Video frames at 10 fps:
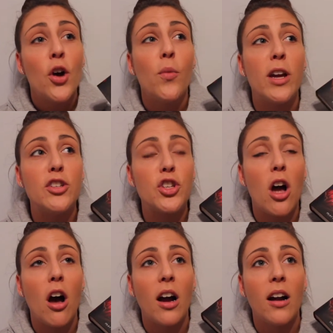which
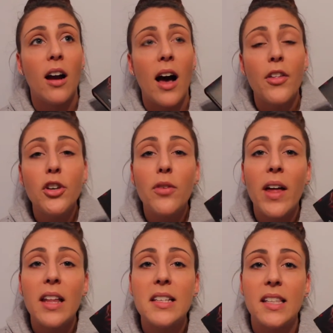are other
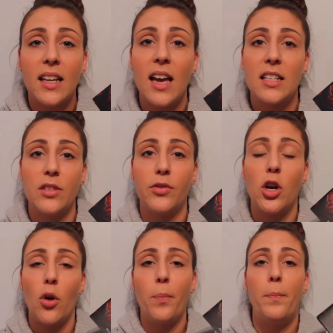novellas that kind of
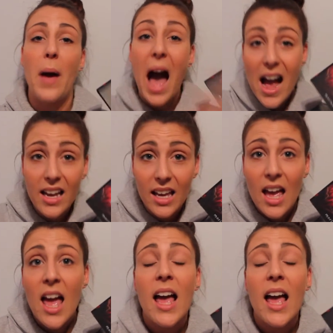go back